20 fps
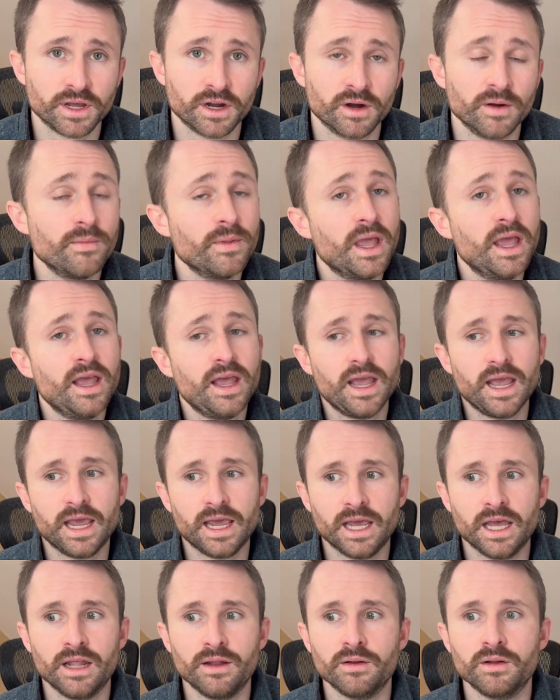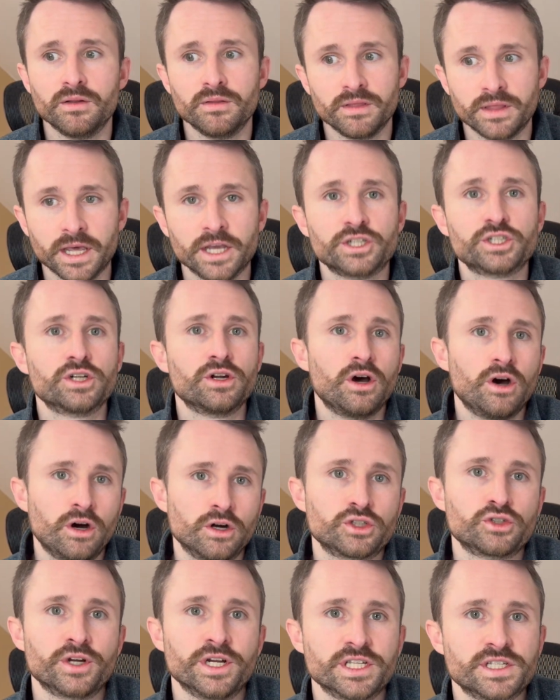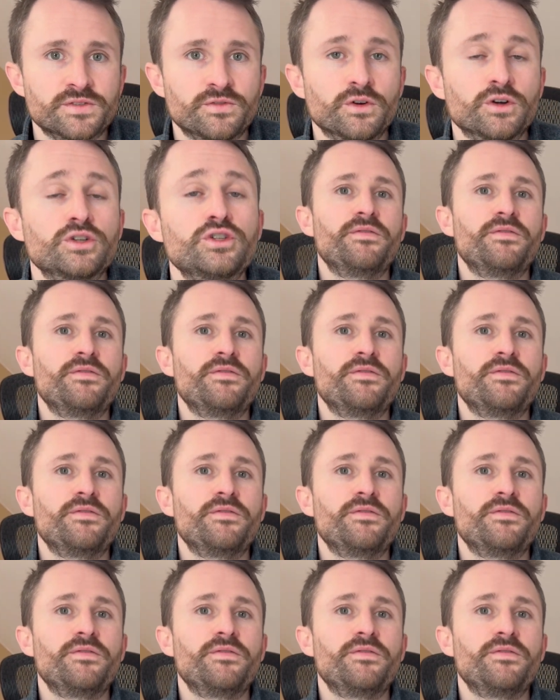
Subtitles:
there, and they should all transfer